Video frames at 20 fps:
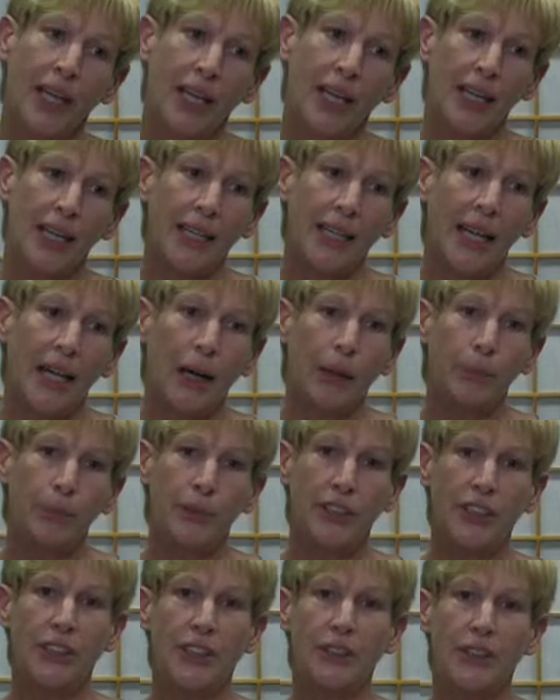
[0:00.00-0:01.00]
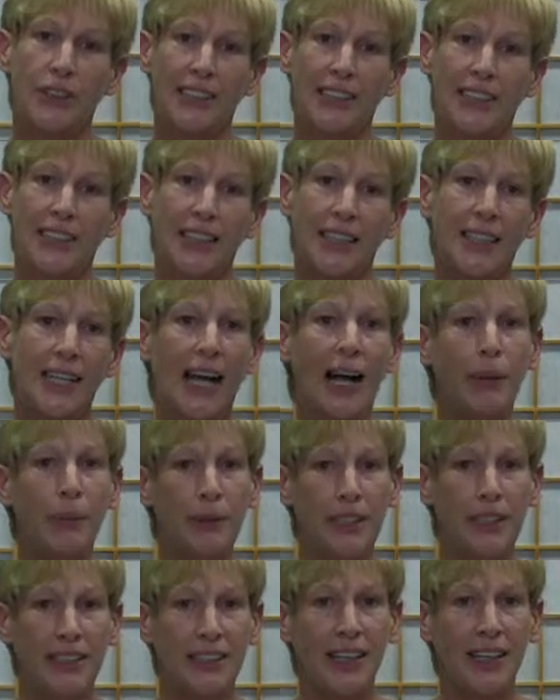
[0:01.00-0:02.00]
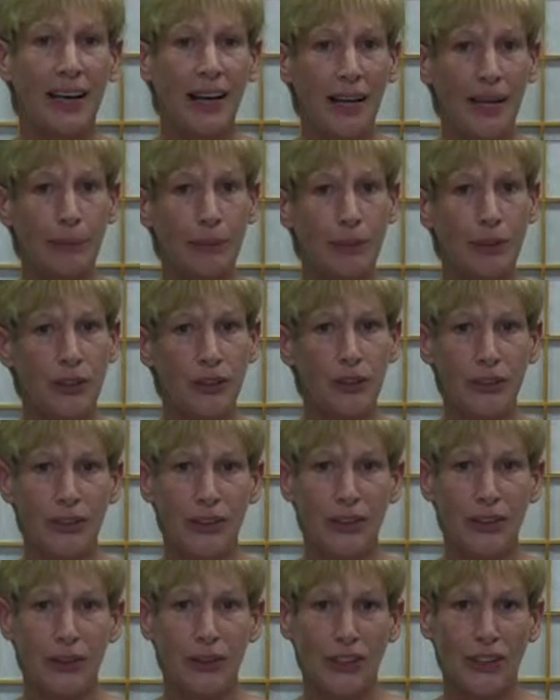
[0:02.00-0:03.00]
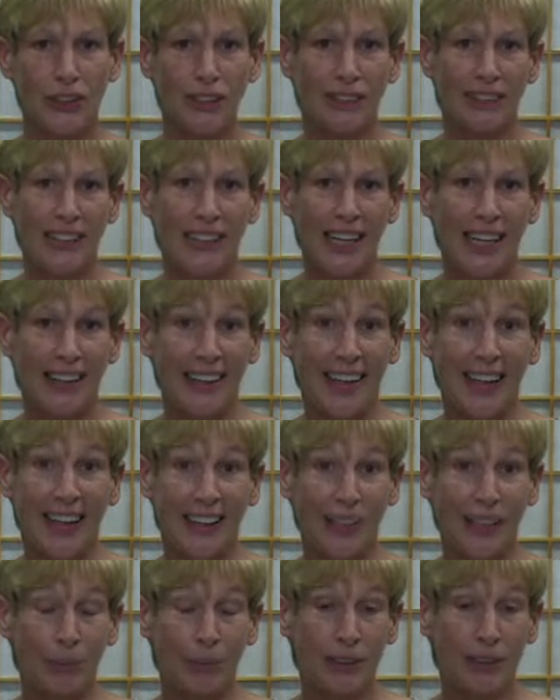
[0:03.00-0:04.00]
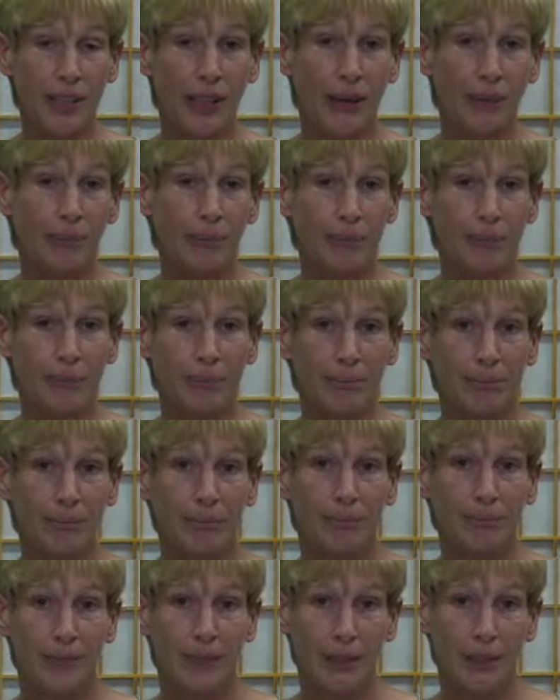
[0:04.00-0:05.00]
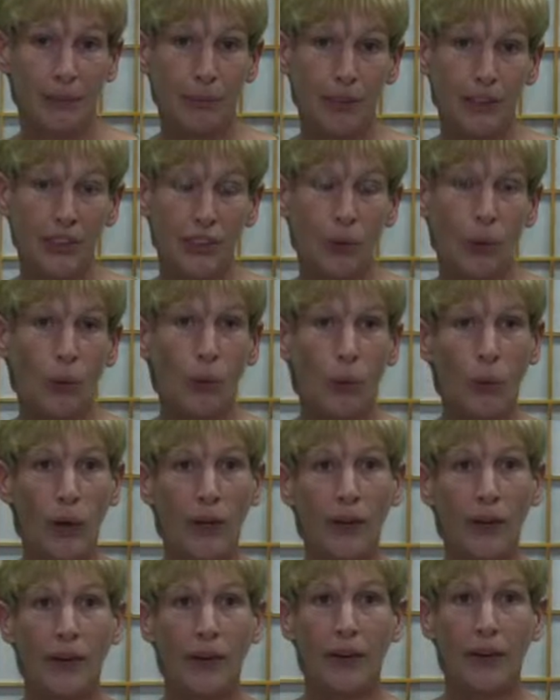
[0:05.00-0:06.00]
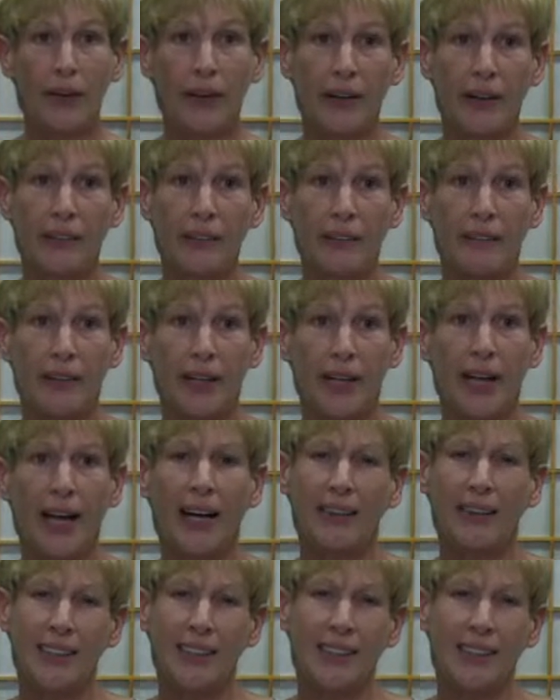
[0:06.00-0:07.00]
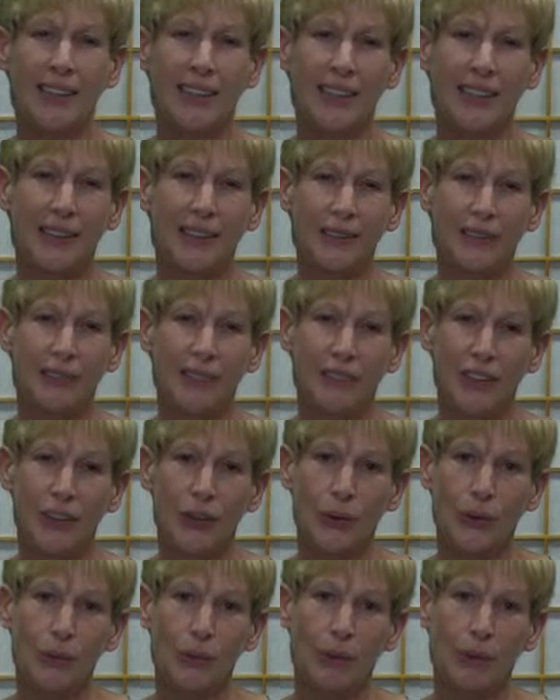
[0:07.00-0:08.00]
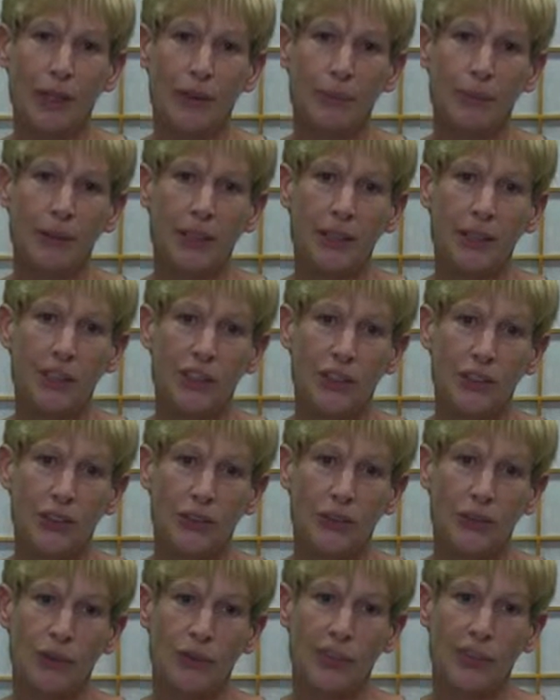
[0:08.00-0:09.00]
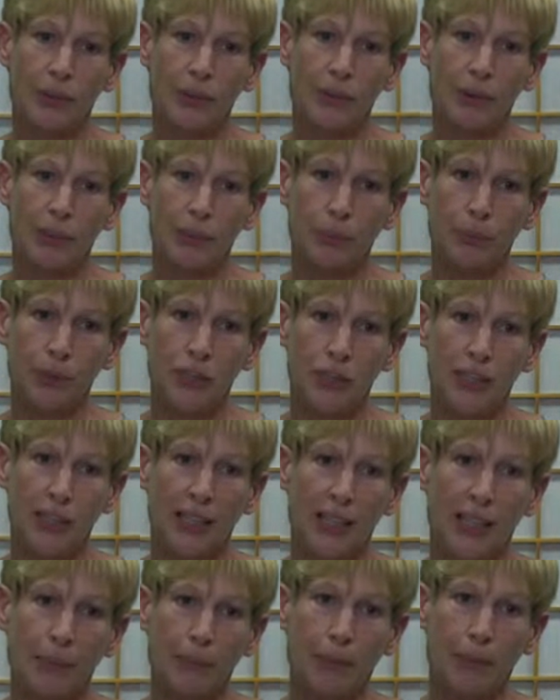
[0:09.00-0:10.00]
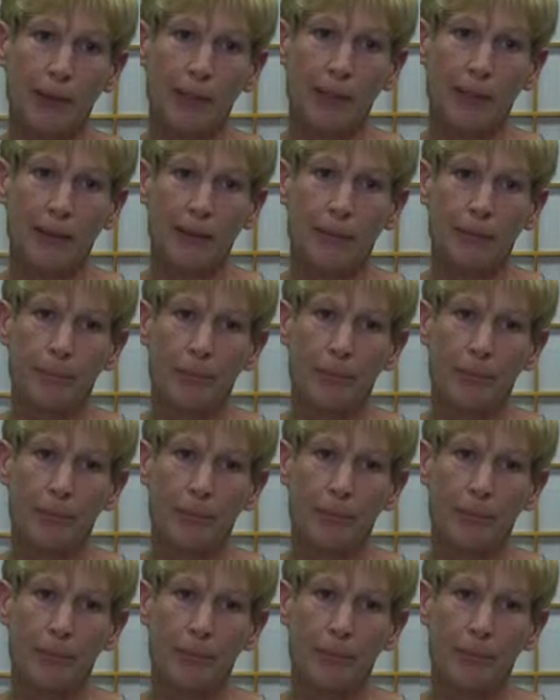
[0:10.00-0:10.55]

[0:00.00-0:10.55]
it helps you see how many times during the course of a day that comes up. It makes you aware of how sensitive you may be to somebody pushing a button.